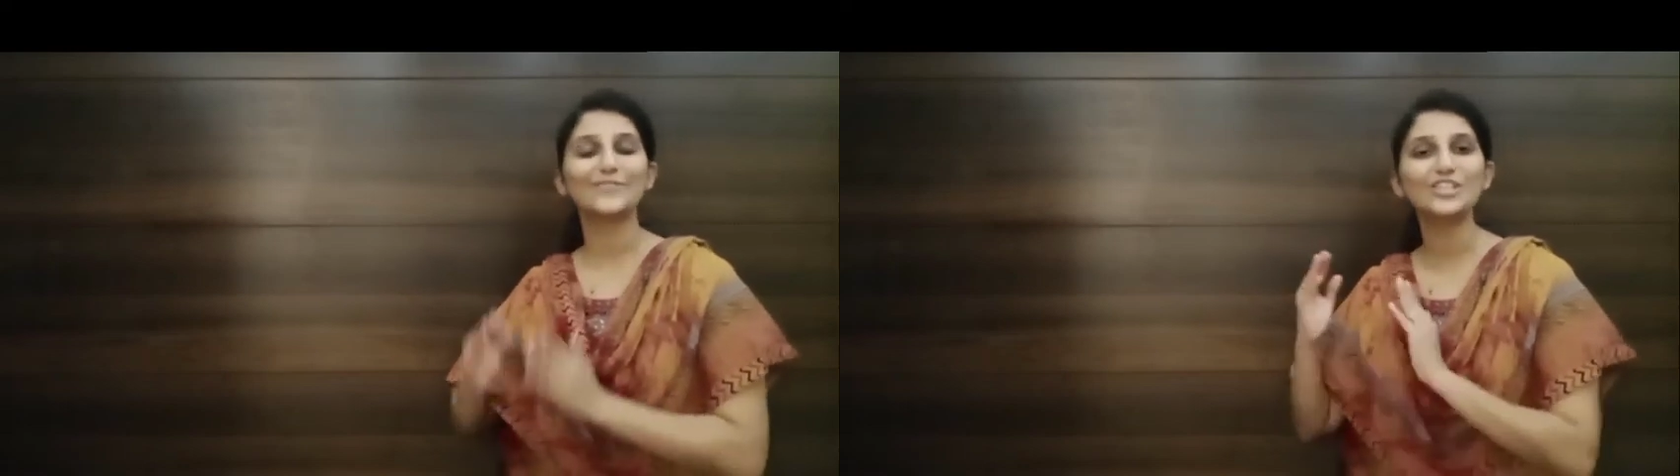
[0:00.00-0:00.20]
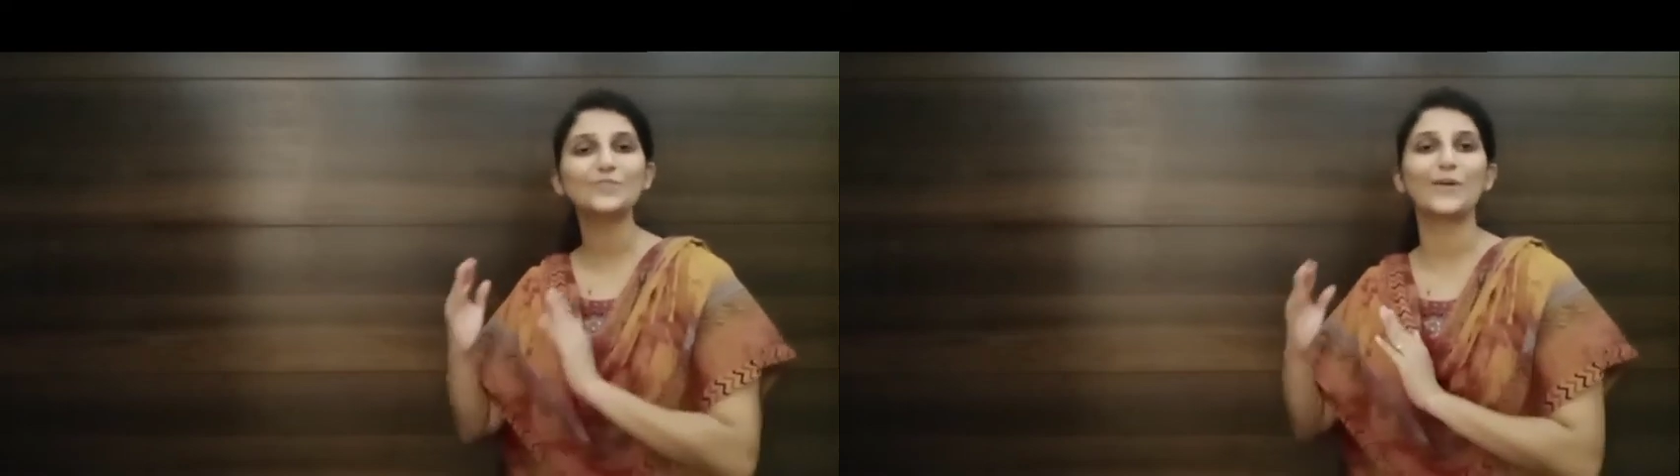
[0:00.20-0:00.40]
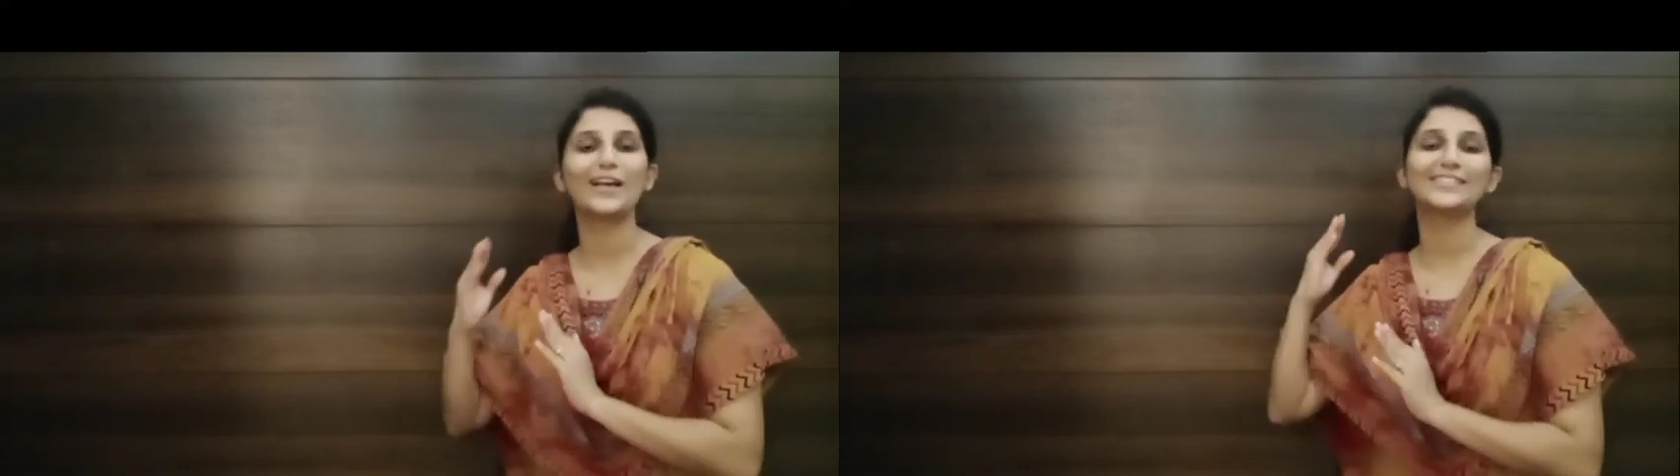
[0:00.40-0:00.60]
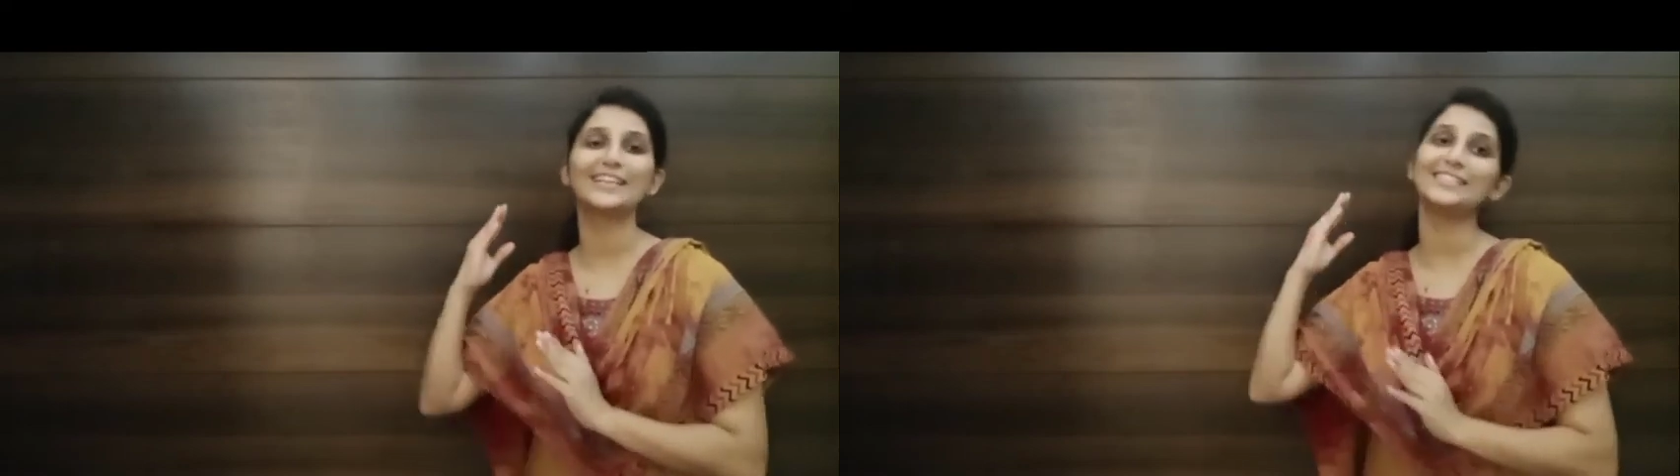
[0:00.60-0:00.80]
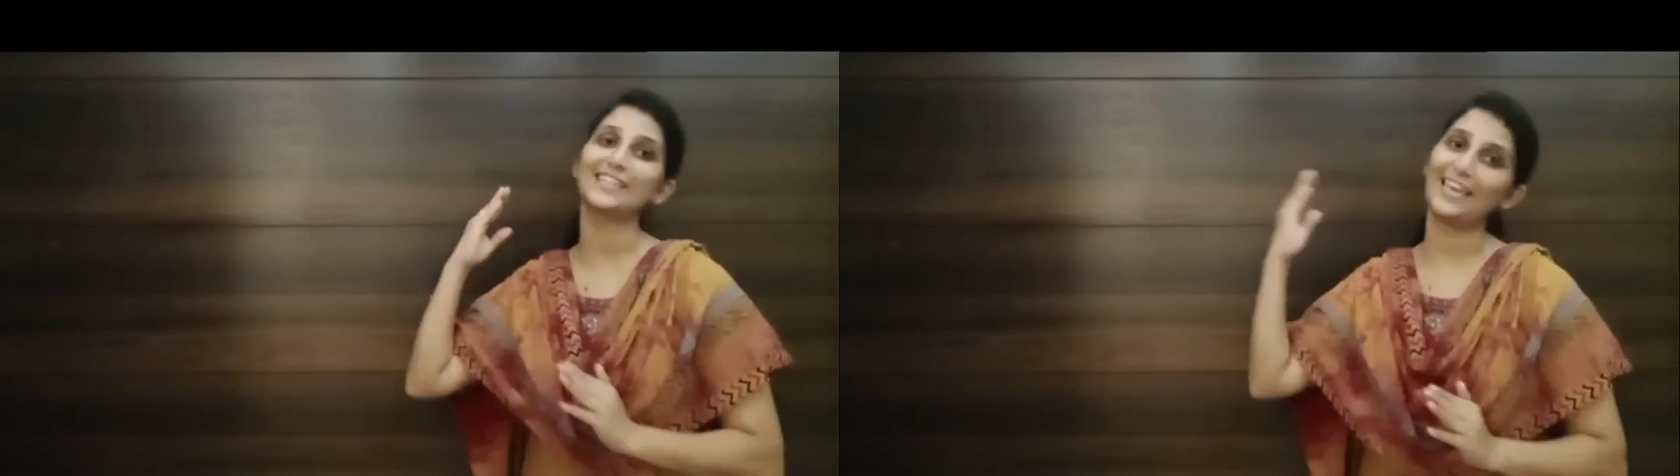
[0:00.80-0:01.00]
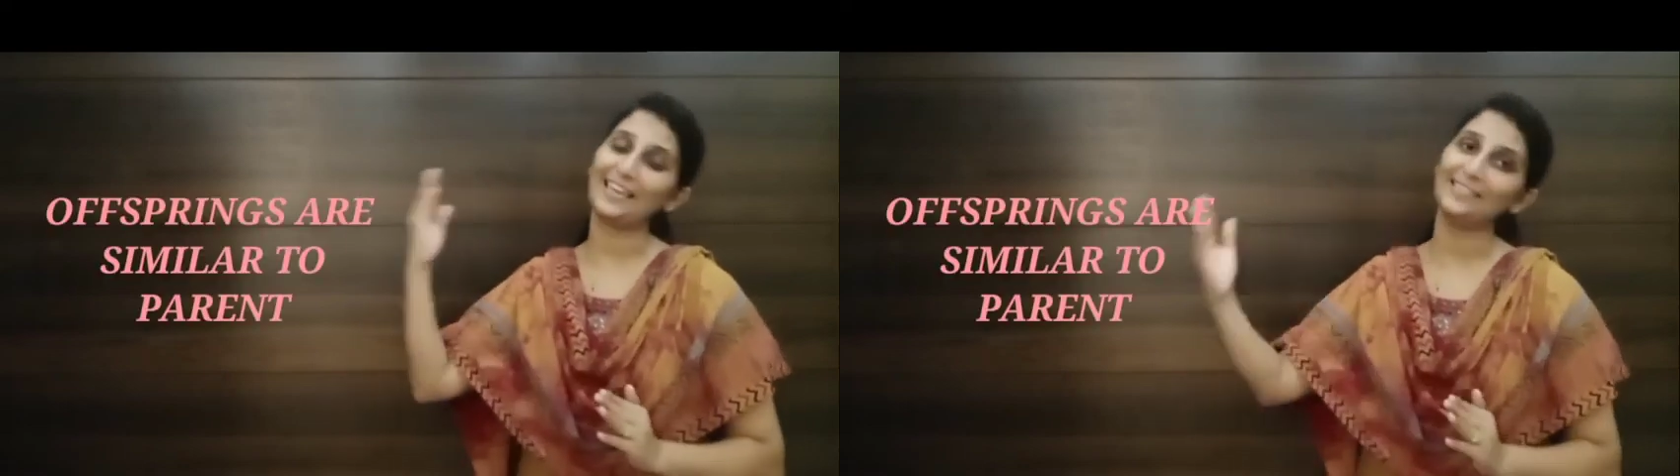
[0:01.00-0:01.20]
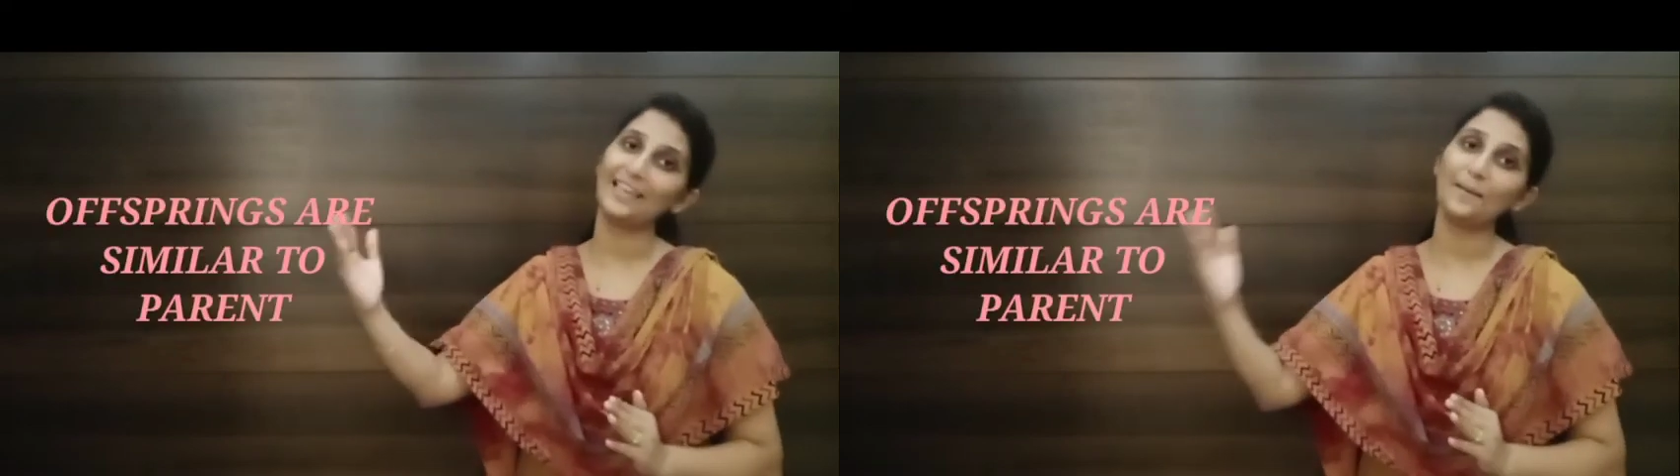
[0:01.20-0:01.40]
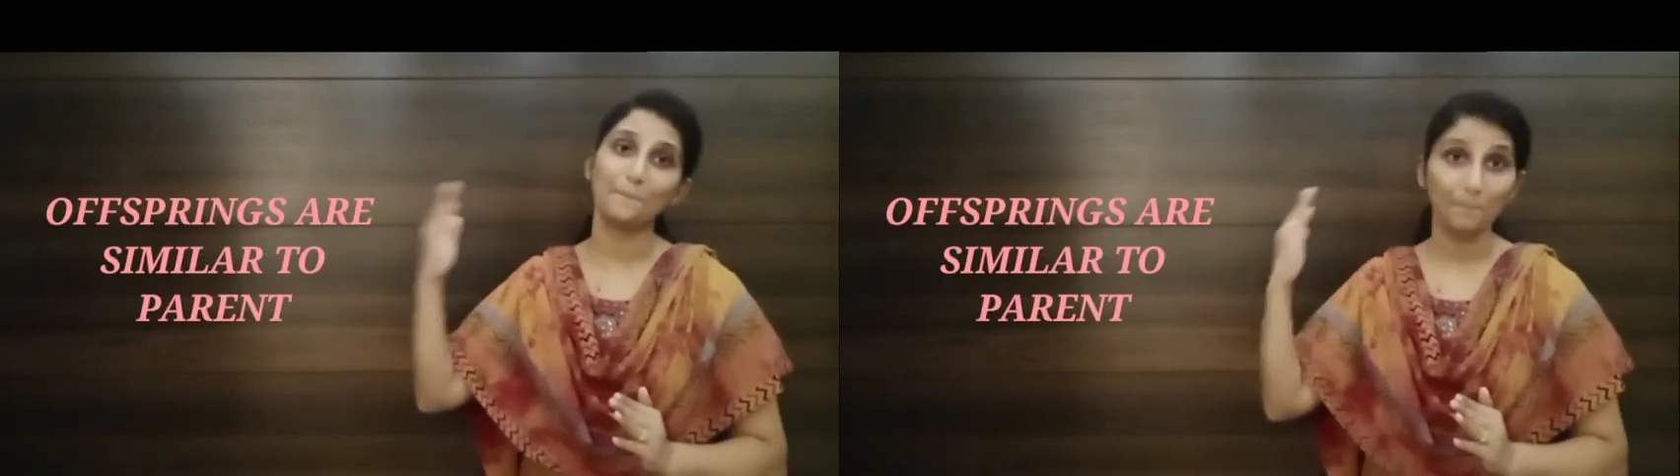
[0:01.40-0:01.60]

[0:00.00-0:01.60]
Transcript: which is present in the